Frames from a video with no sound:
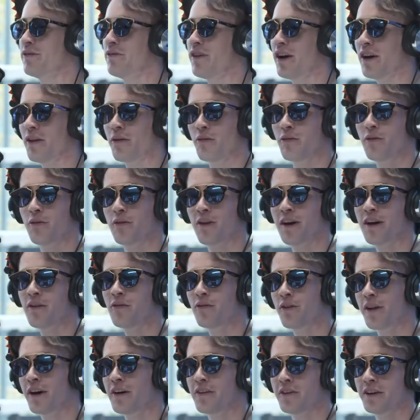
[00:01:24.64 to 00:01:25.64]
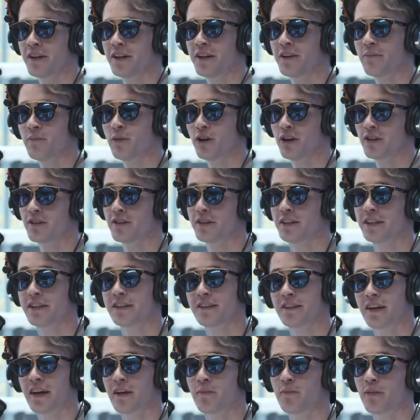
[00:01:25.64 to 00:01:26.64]
to fight through that without getting personally
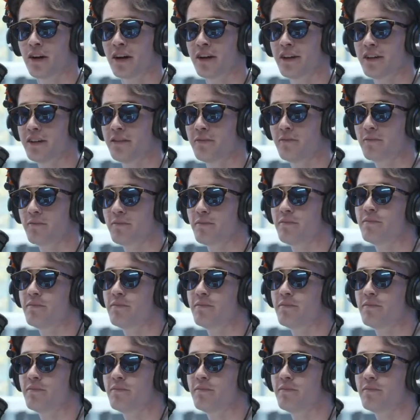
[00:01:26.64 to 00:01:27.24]
attacked by it.